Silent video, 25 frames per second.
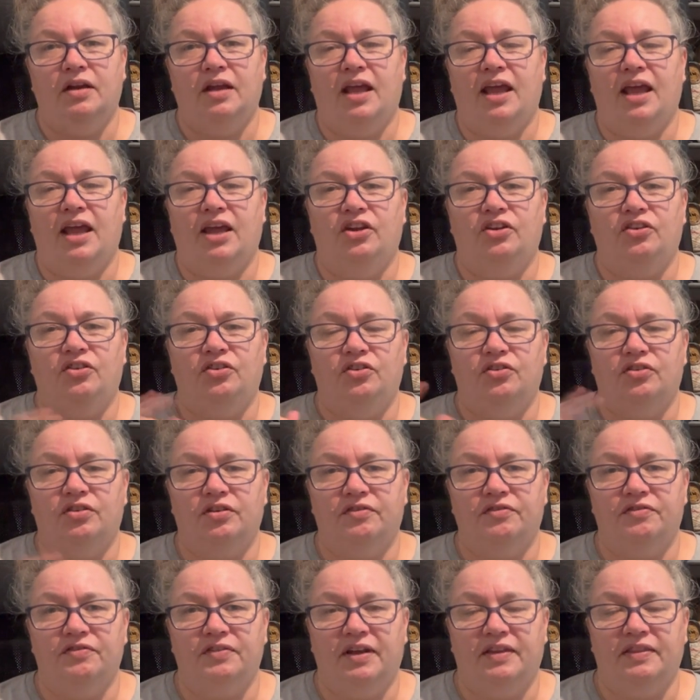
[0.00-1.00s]
and you
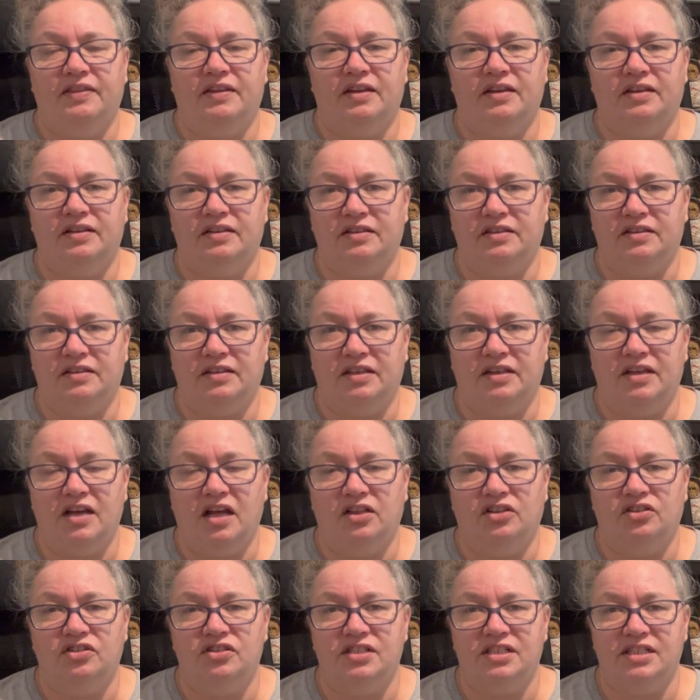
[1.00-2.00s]
can find the
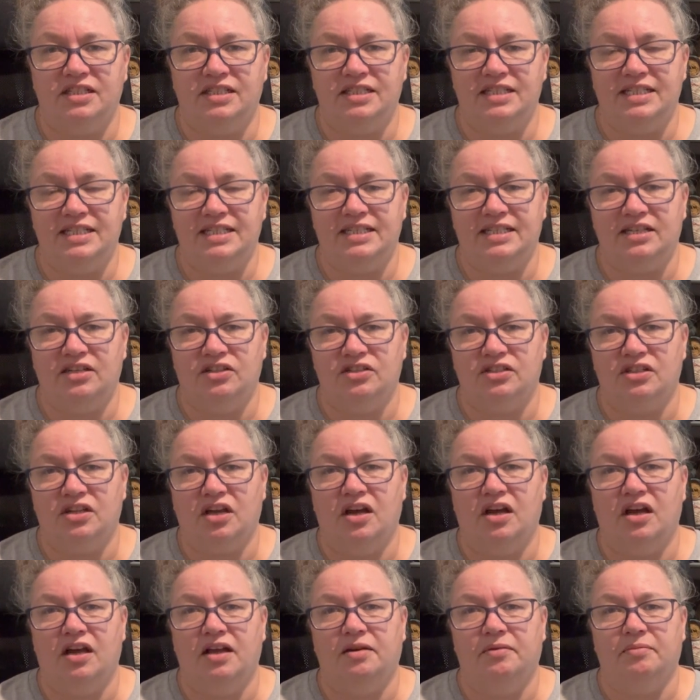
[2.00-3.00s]
colors and details
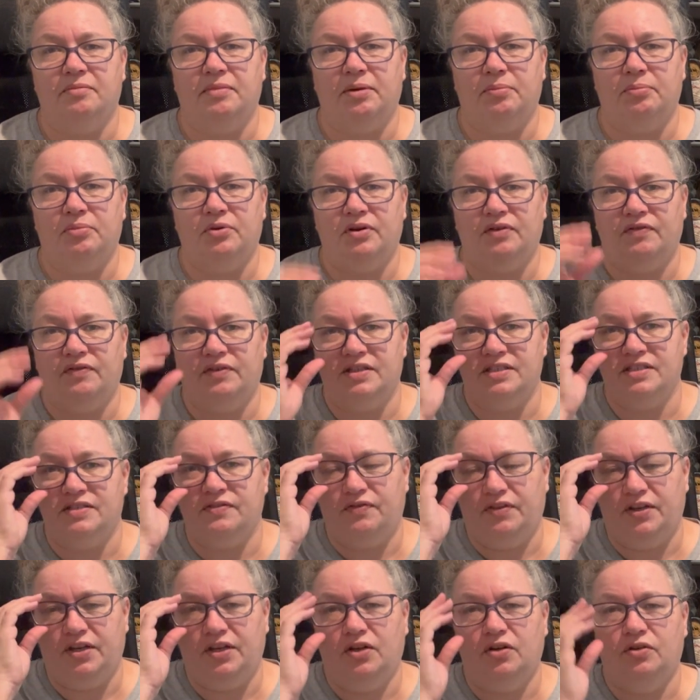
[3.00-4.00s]
on my previous
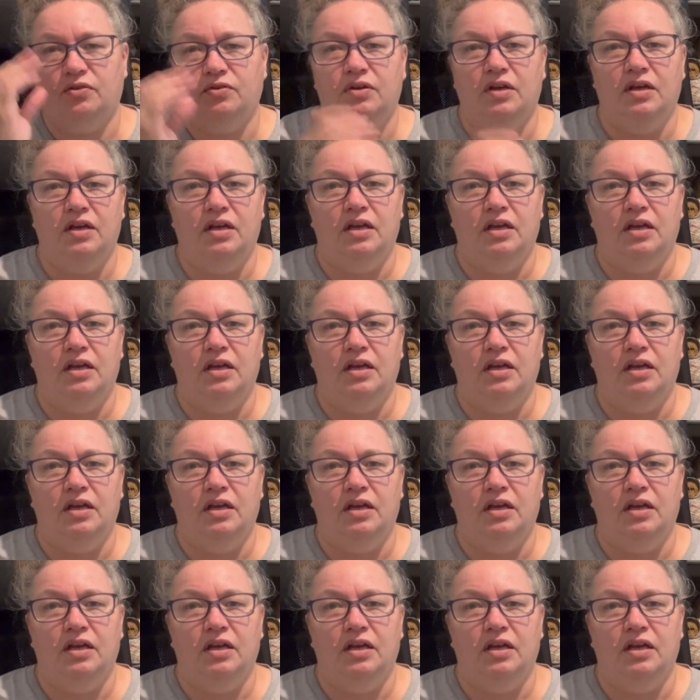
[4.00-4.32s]
videos,